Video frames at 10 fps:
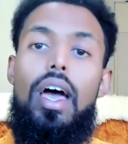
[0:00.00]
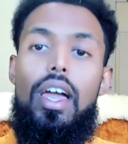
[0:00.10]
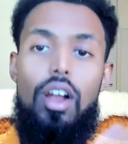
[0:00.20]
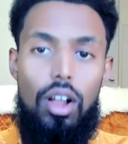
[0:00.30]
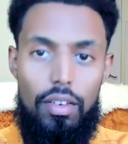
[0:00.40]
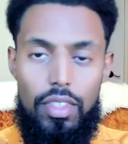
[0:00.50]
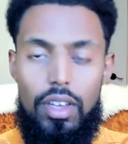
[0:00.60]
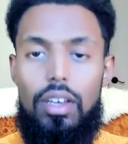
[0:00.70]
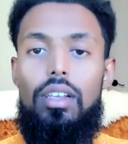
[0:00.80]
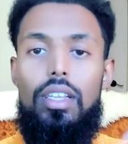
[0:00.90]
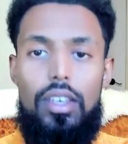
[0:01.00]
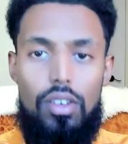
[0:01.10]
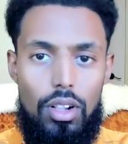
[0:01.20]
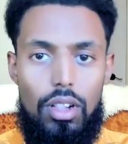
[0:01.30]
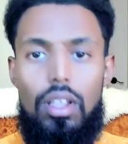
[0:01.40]
and all of the
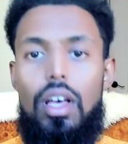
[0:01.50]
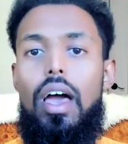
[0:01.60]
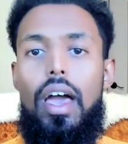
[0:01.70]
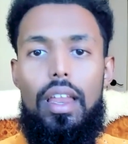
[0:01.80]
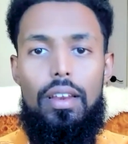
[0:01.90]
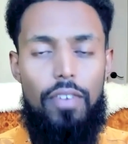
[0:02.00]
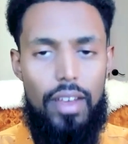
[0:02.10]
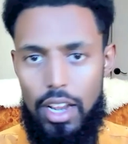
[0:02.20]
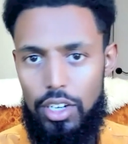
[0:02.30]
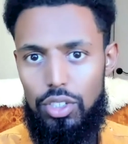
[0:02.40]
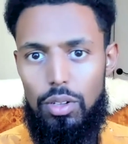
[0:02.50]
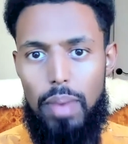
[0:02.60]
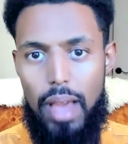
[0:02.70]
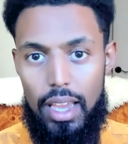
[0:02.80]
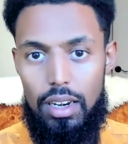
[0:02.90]
legal and financial
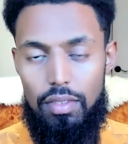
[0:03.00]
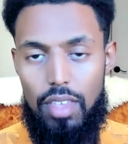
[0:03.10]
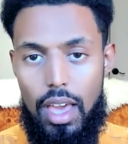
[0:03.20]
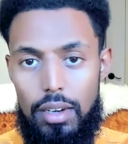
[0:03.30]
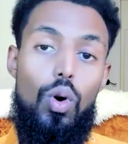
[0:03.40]
backend of that.